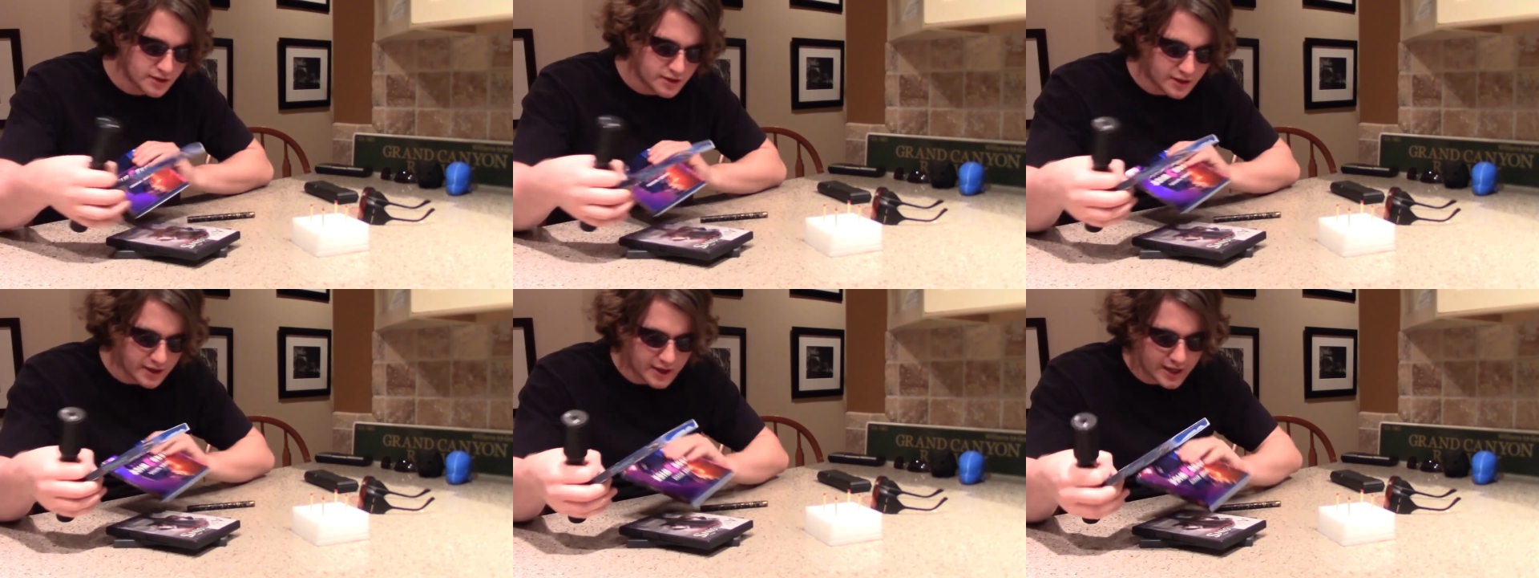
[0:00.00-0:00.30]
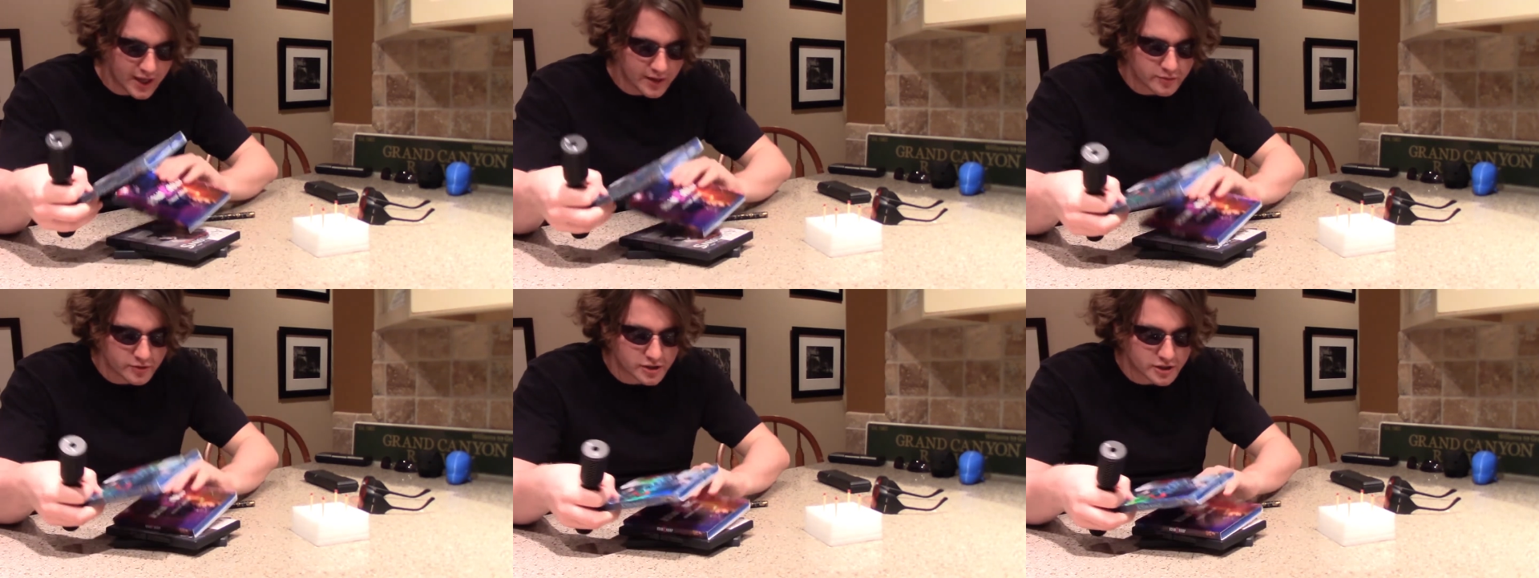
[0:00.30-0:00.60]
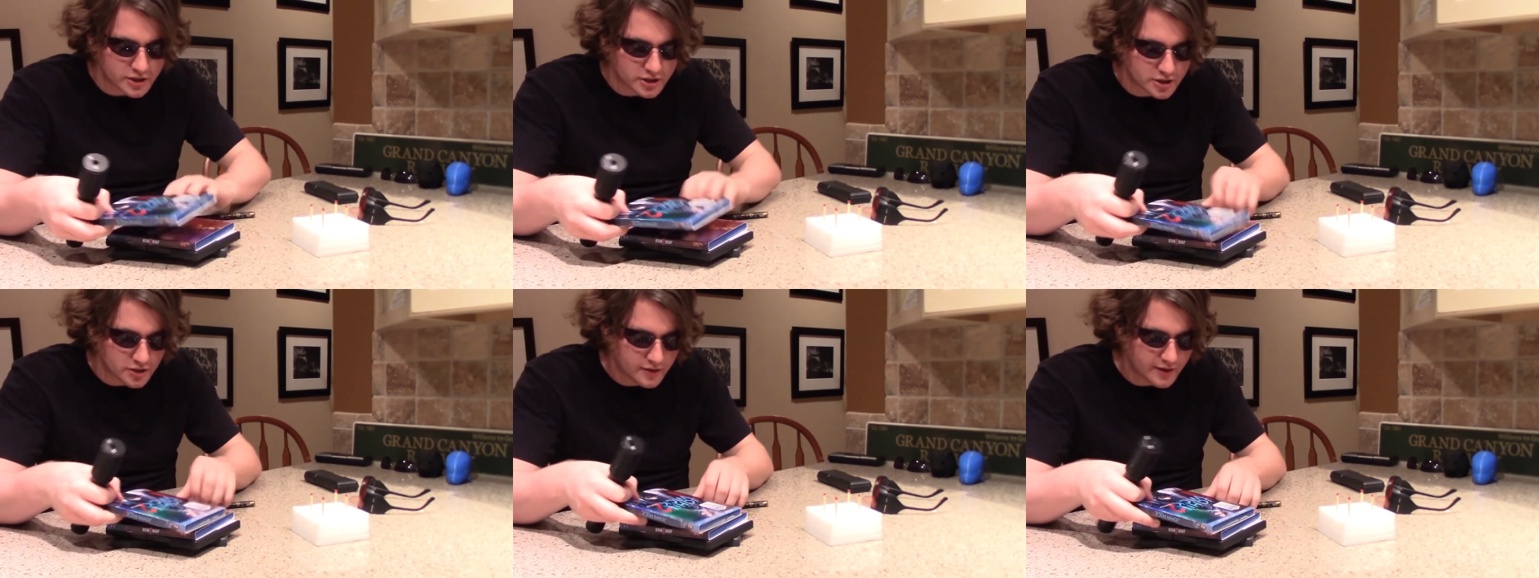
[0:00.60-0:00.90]
And we're
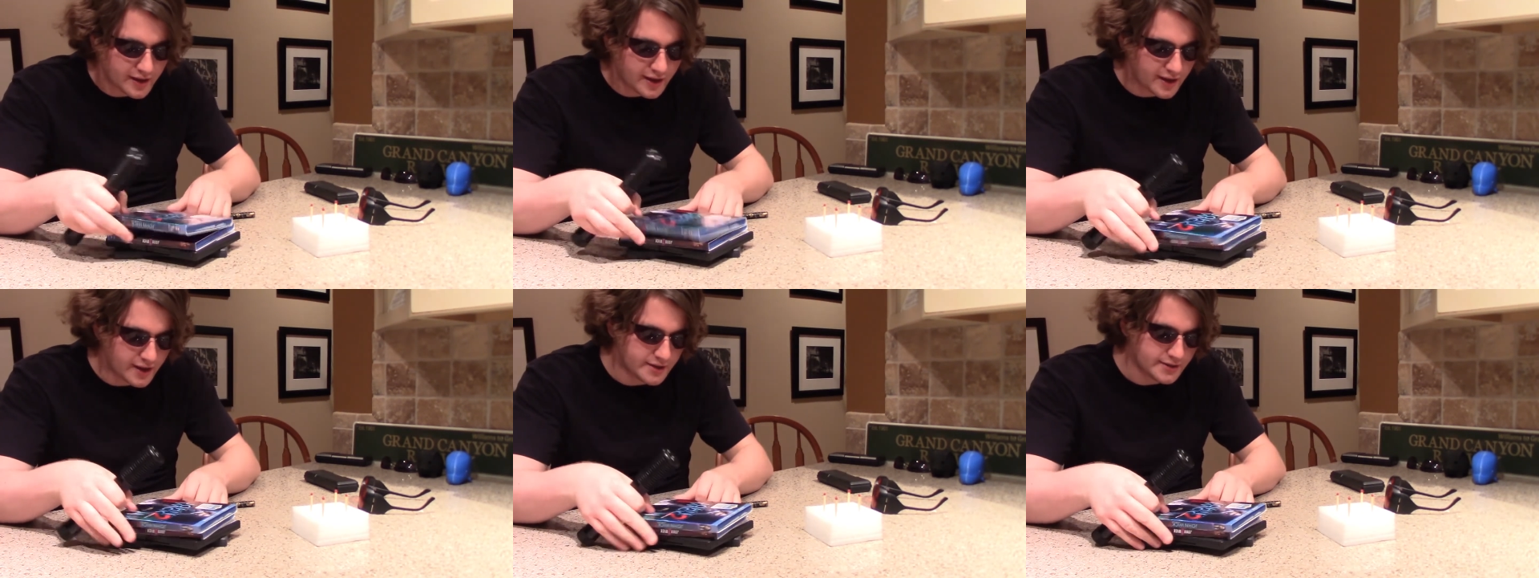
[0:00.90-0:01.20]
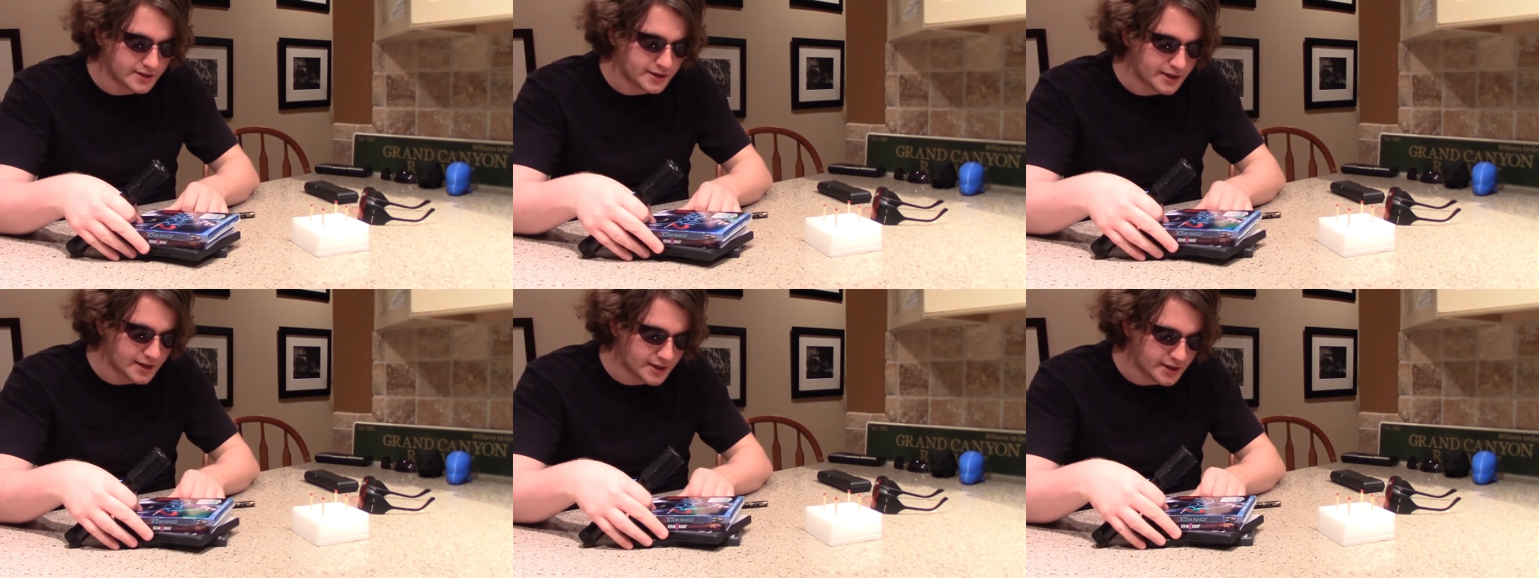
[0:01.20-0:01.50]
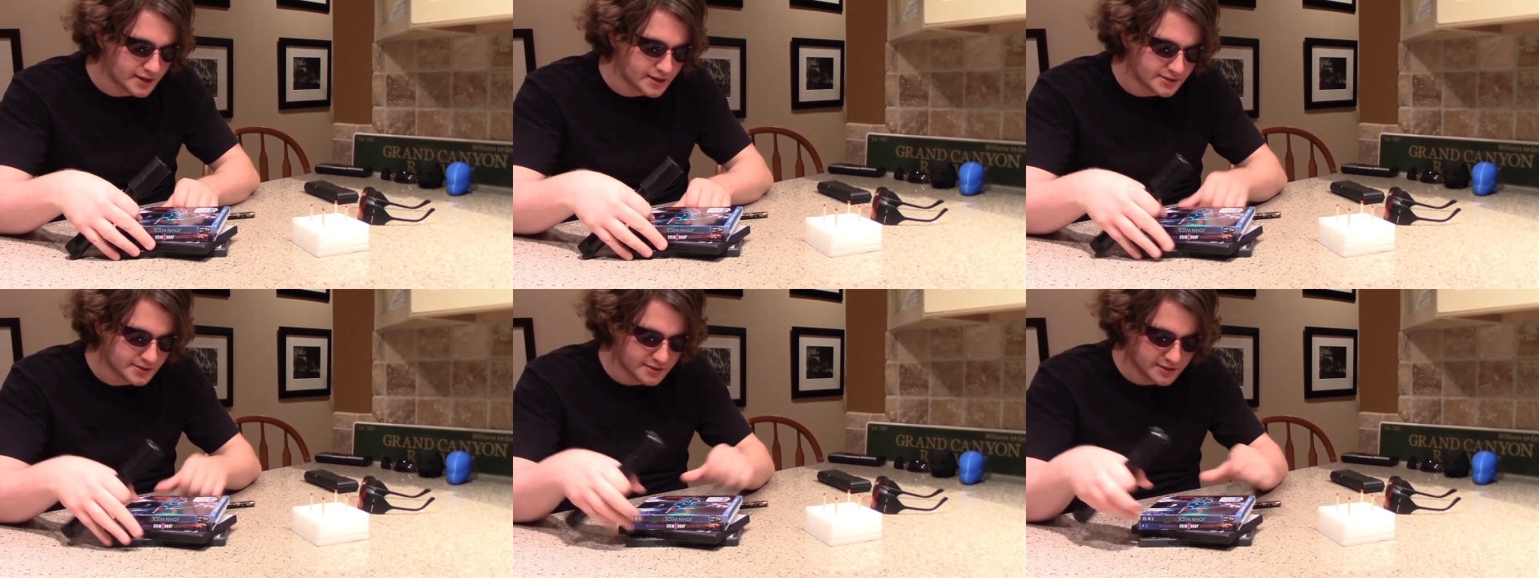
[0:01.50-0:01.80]
going to go ahead
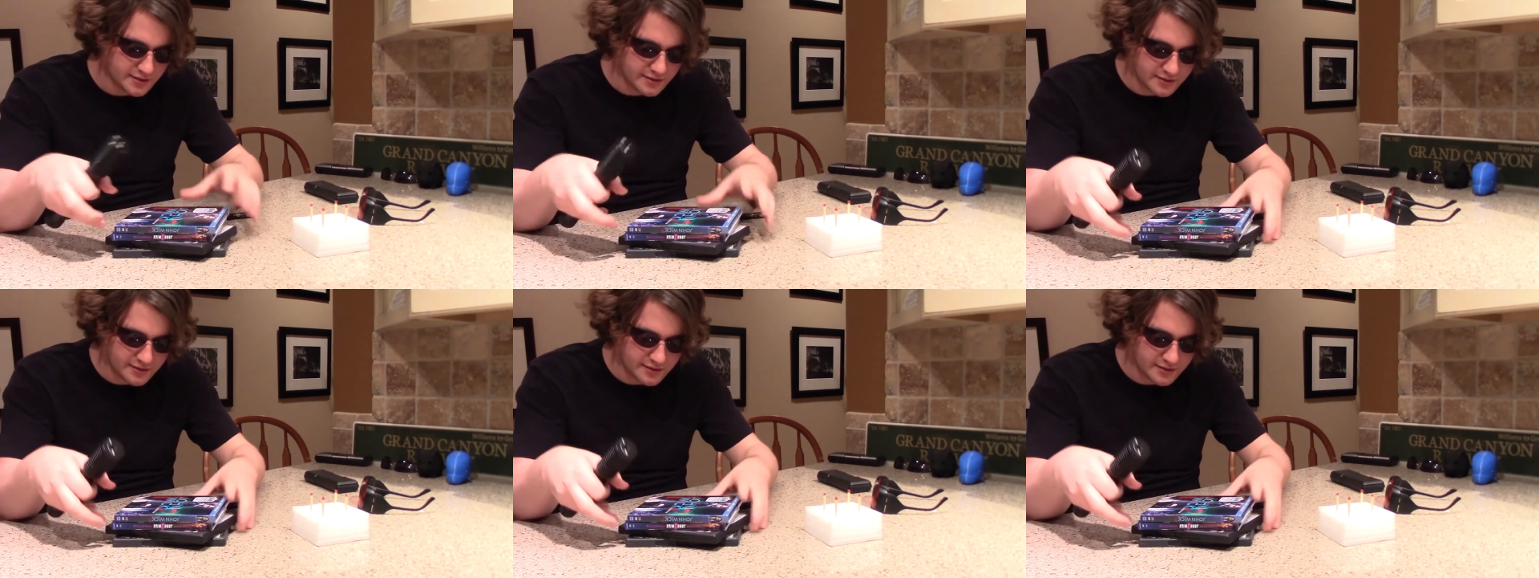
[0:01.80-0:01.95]
and